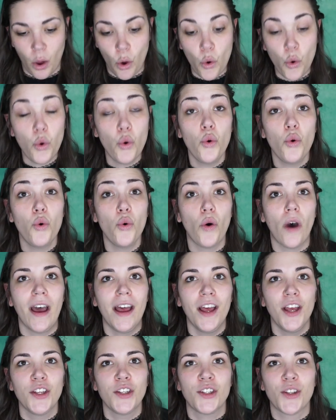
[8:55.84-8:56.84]
Ooh,
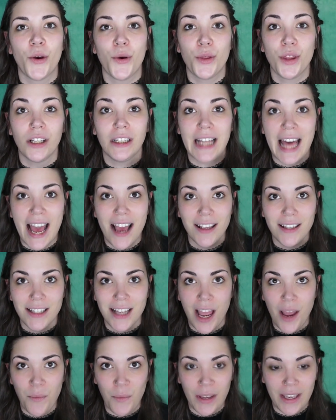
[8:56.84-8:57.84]
so the last
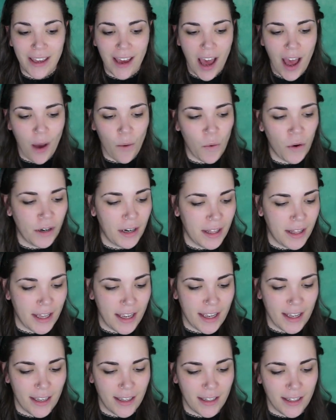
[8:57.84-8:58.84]
time we got one of
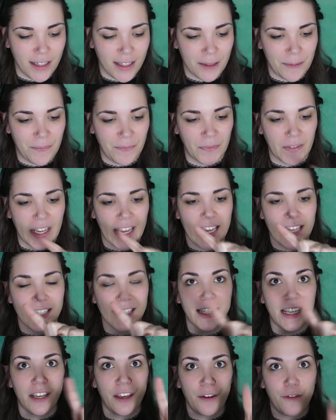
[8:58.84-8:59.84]
these,
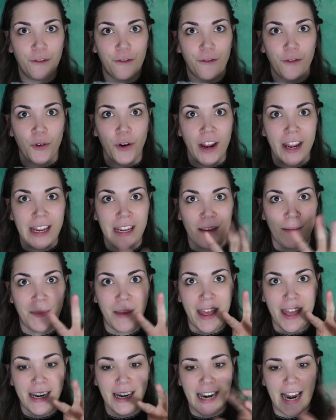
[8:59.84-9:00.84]
it's like a frame
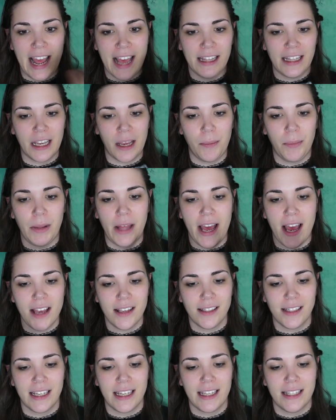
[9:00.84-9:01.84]
and it had like a
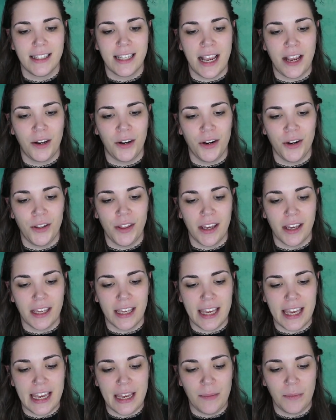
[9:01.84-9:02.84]
plastic container that
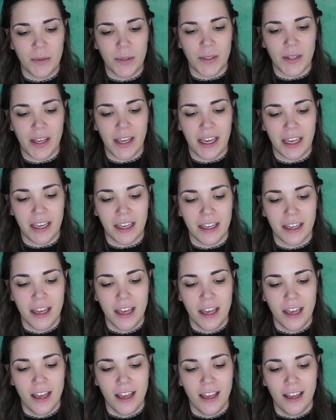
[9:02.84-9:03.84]
keeps like
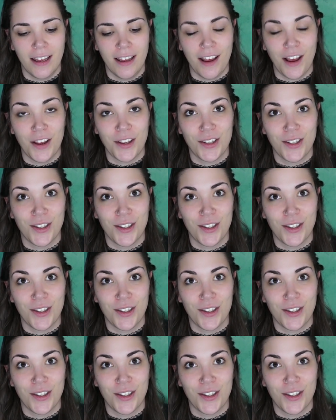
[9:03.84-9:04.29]
a